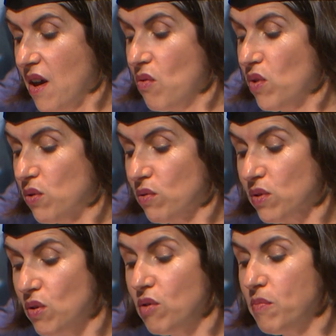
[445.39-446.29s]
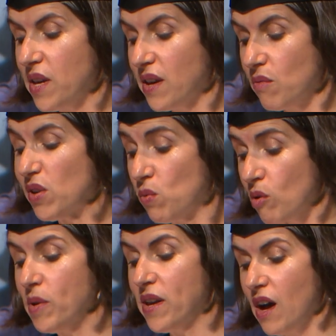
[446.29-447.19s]
which will
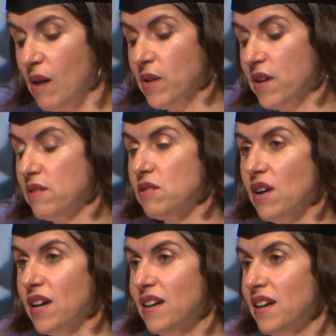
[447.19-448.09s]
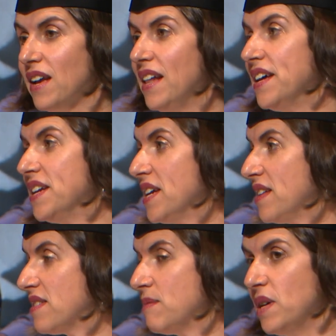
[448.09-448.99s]
be carbon constrained and
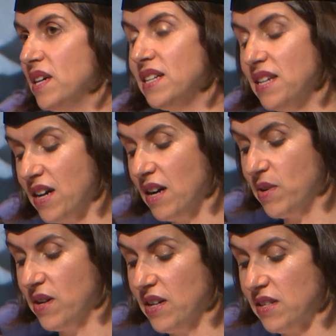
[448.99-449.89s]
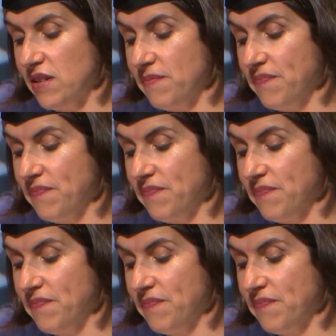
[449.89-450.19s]
needs to be decarbonised.